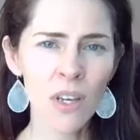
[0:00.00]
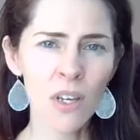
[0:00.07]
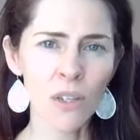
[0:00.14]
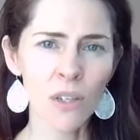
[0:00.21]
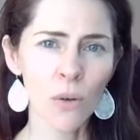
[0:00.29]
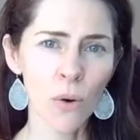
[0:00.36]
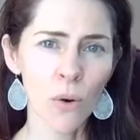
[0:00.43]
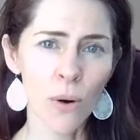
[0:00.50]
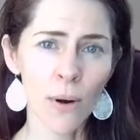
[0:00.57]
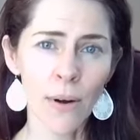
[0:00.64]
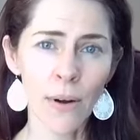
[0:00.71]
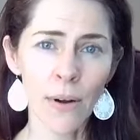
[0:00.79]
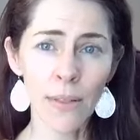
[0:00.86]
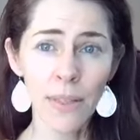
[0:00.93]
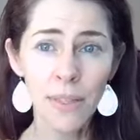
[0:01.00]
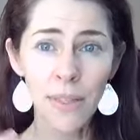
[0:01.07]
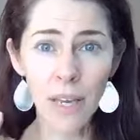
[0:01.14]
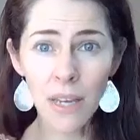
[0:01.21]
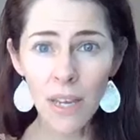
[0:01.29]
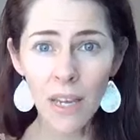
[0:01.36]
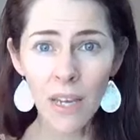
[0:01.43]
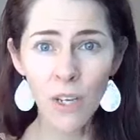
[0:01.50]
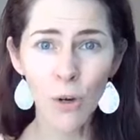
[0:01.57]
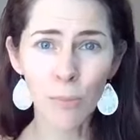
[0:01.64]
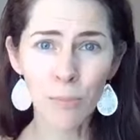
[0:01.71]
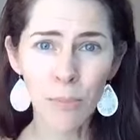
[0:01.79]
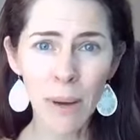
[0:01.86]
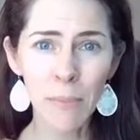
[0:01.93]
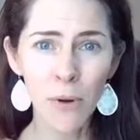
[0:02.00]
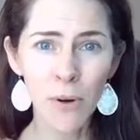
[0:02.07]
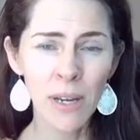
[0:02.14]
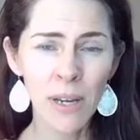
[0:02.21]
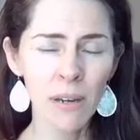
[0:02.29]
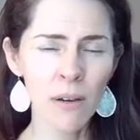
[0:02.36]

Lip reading: your thinking, your memory,